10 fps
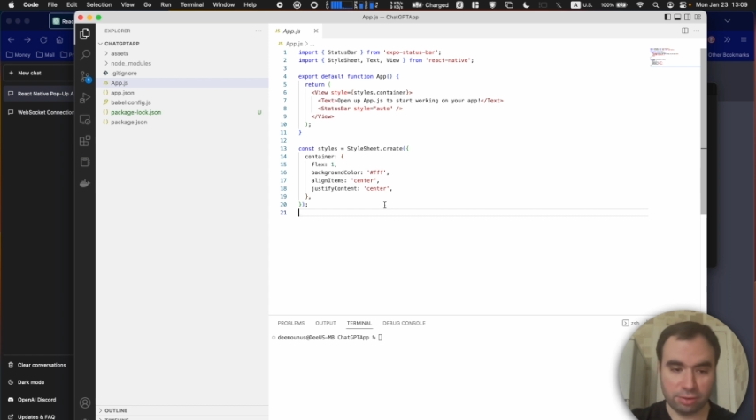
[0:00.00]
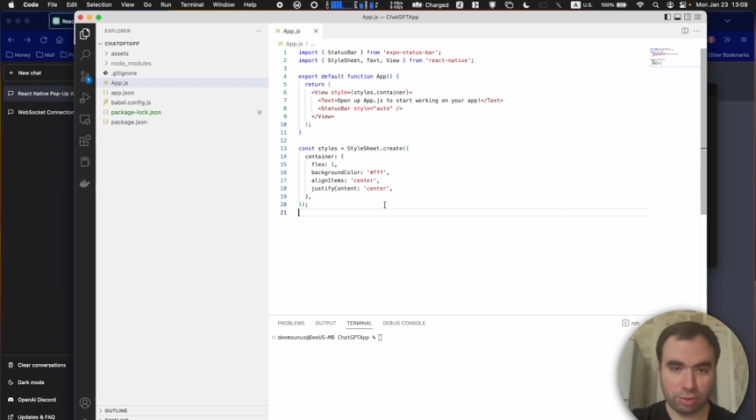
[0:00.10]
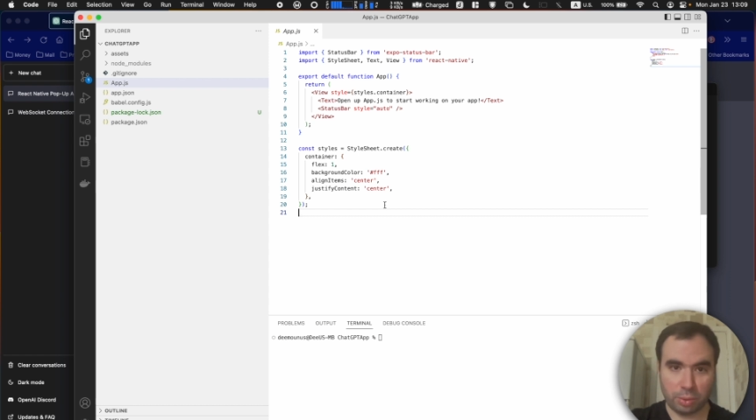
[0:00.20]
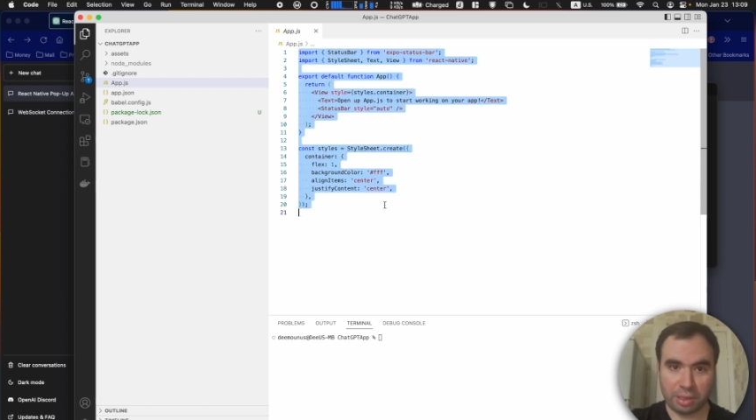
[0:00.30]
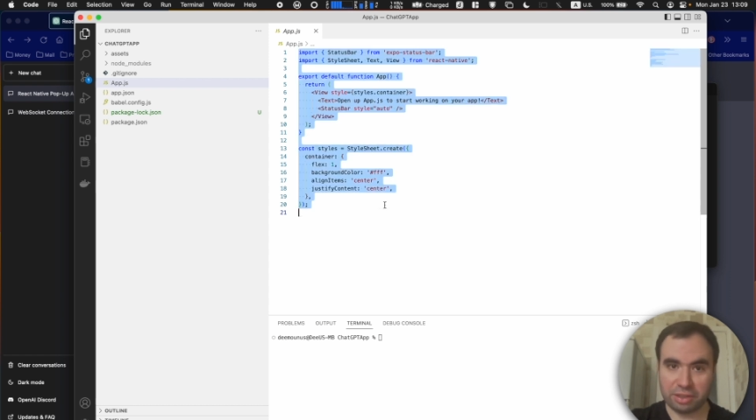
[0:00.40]

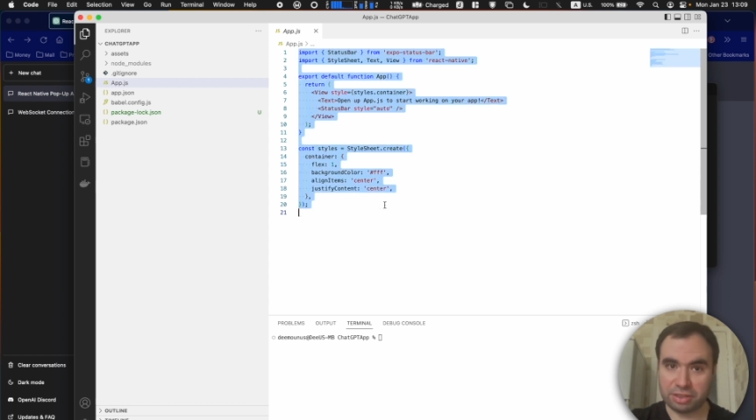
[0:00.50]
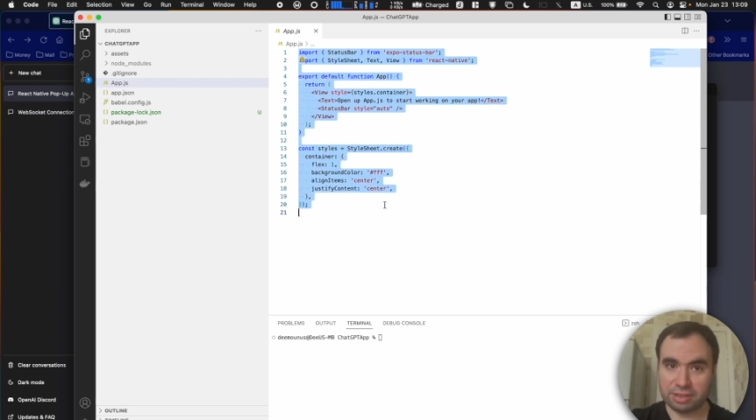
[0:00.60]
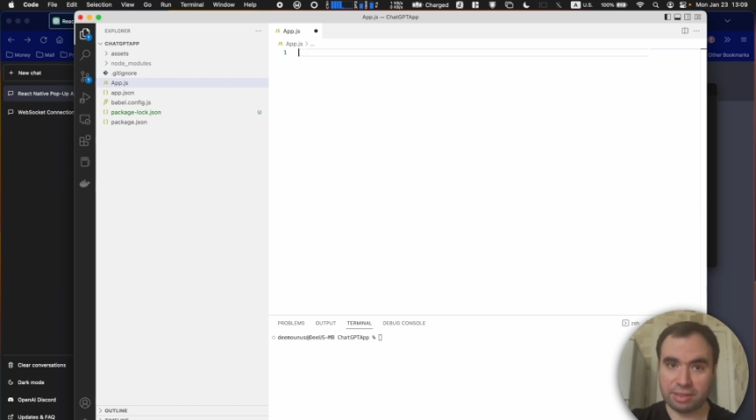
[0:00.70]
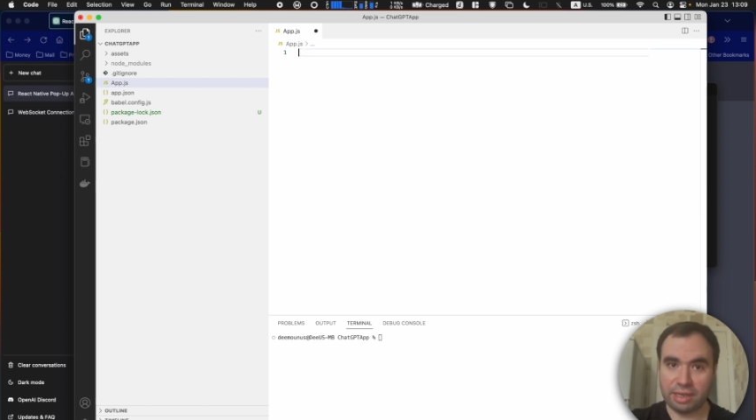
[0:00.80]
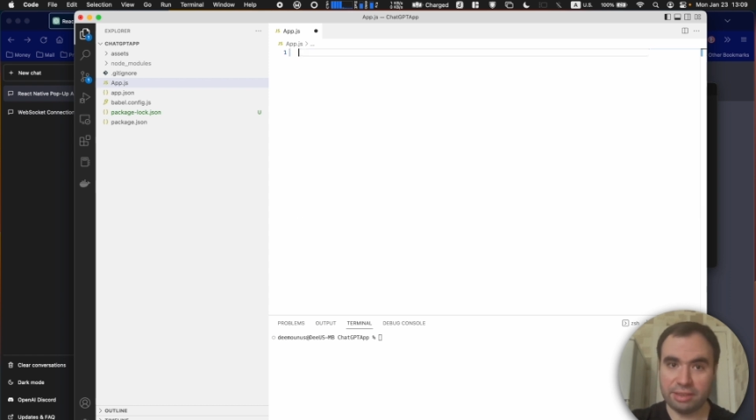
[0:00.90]
so we're gonna
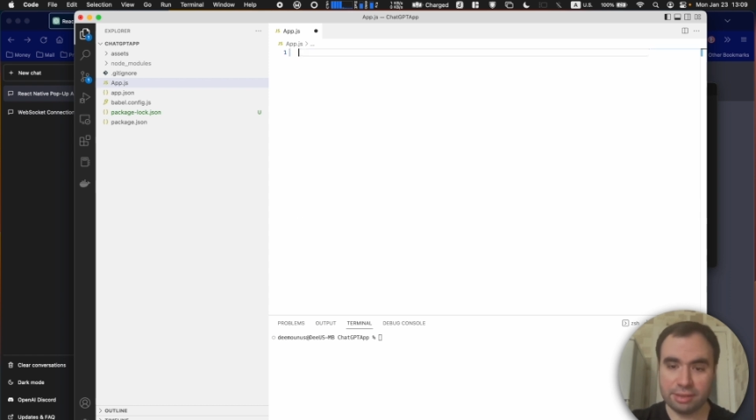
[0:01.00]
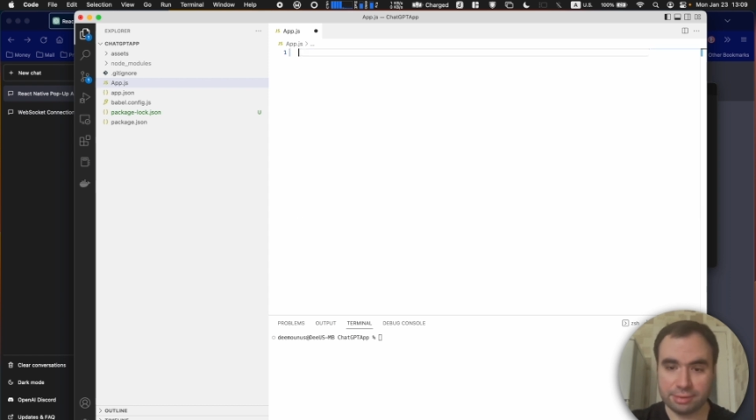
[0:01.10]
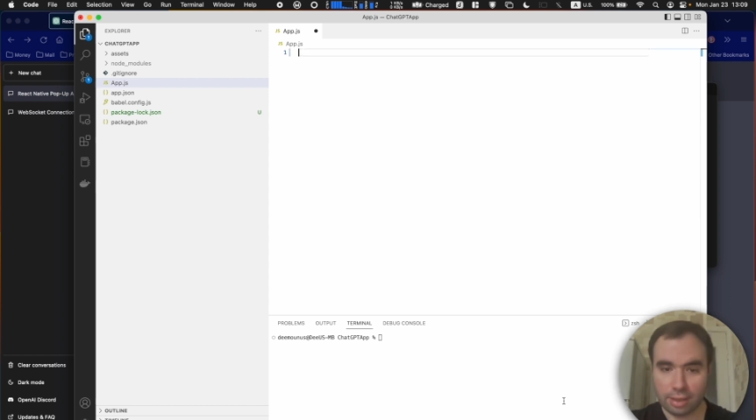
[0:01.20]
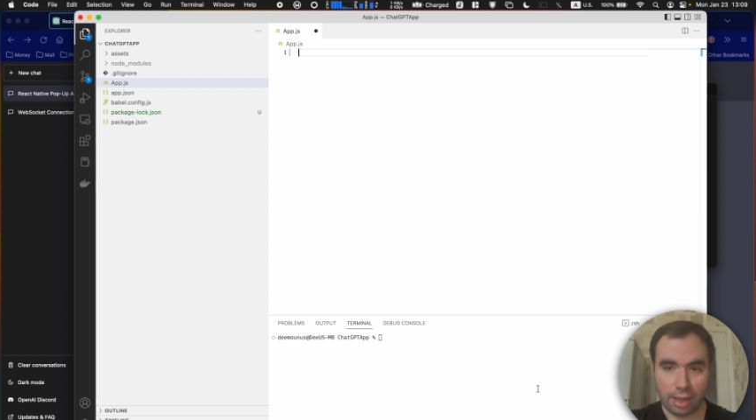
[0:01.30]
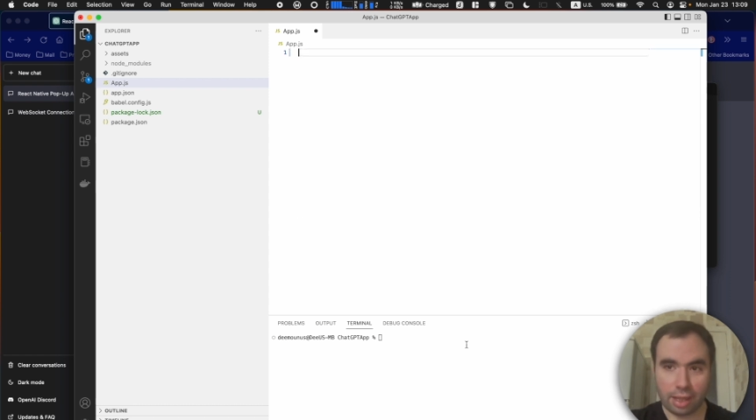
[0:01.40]
just delete
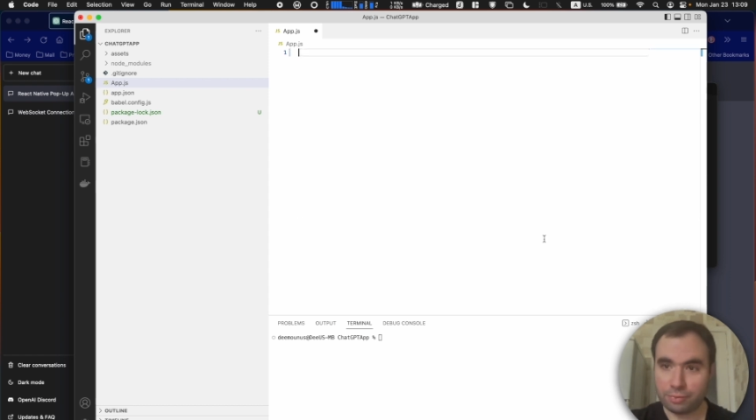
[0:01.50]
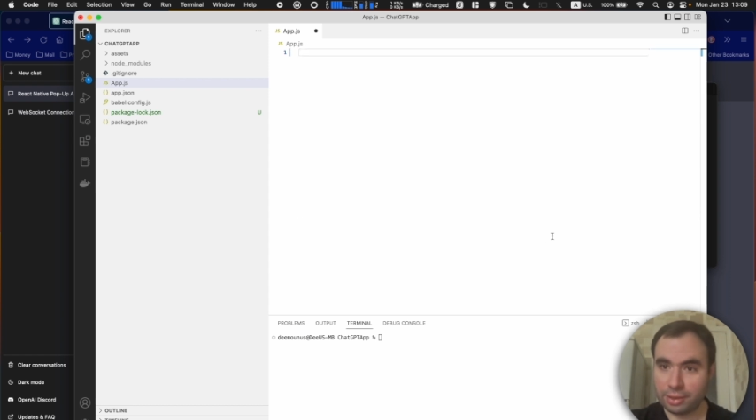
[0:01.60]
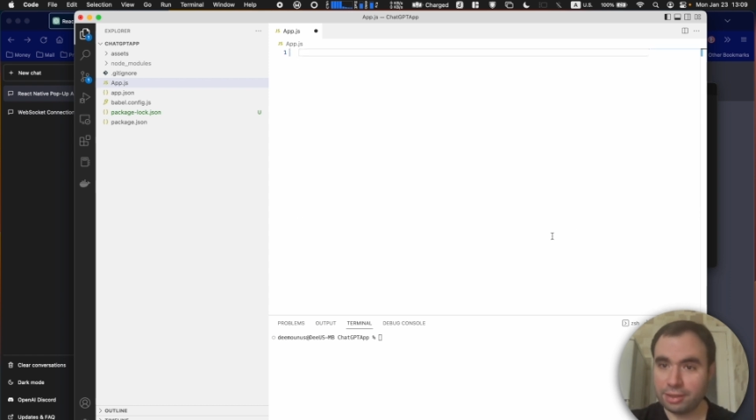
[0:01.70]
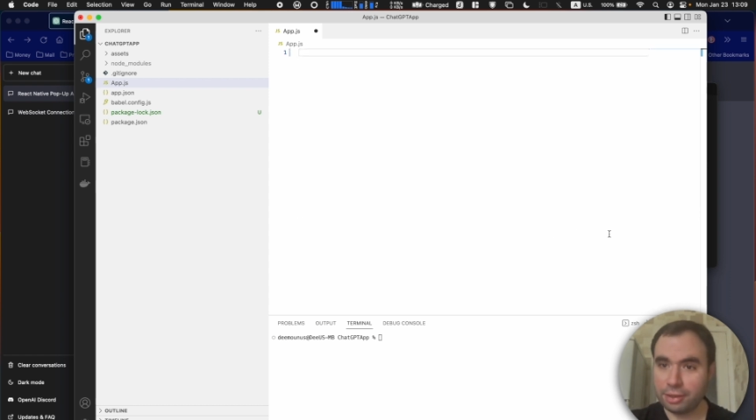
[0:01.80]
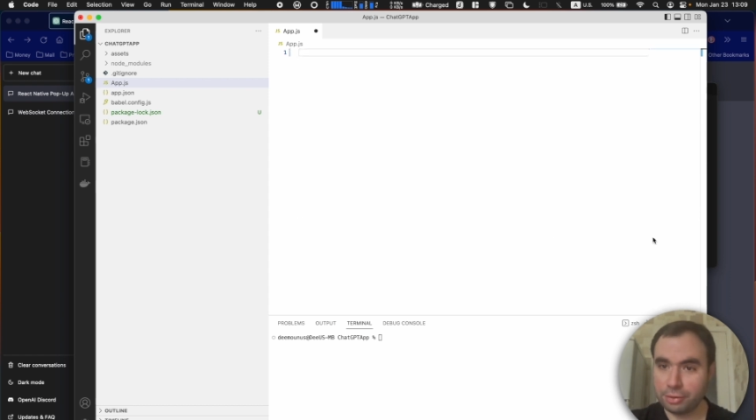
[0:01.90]
it, and we're
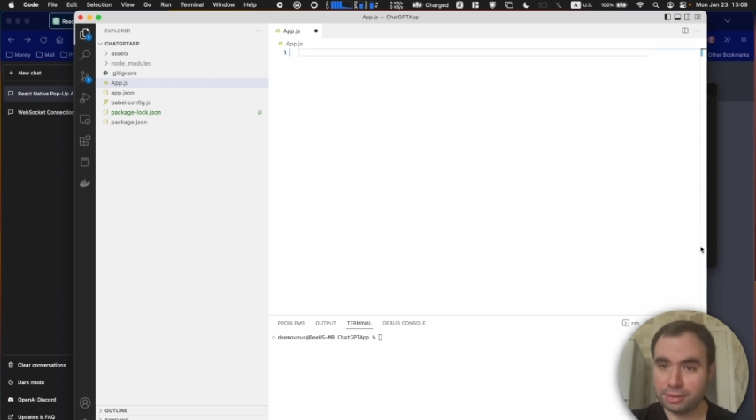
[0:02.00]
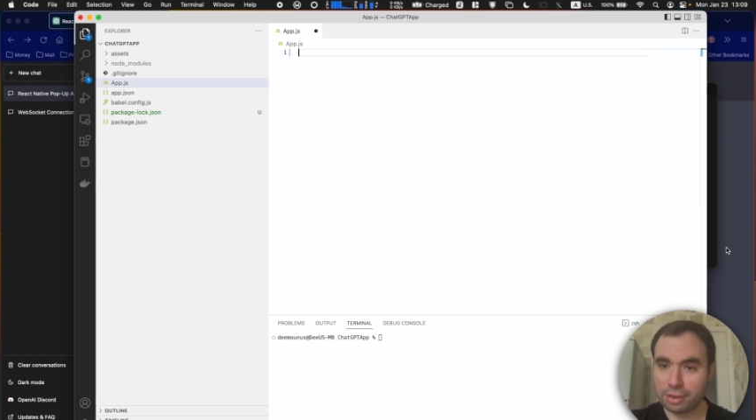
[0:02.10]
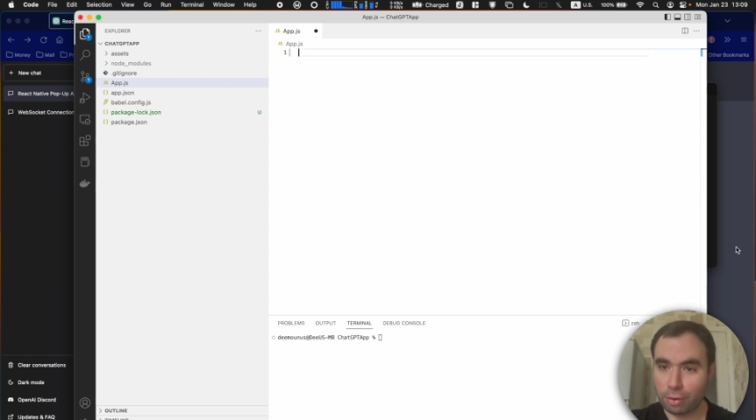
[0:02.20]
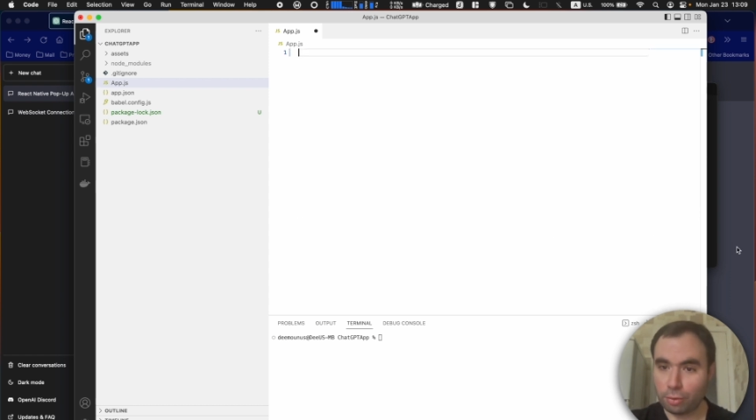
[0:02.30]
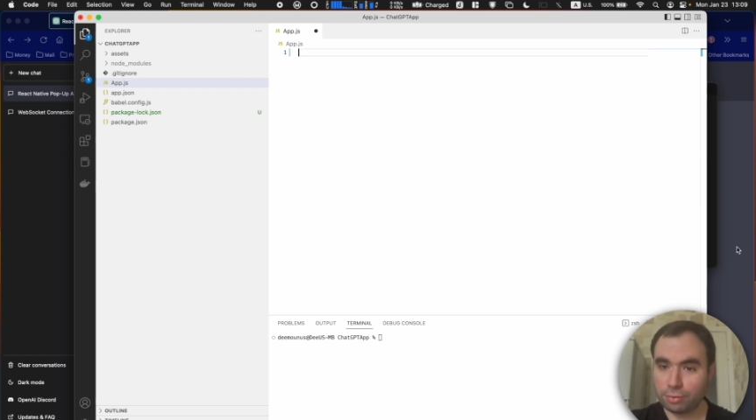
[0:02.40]
gonna use the code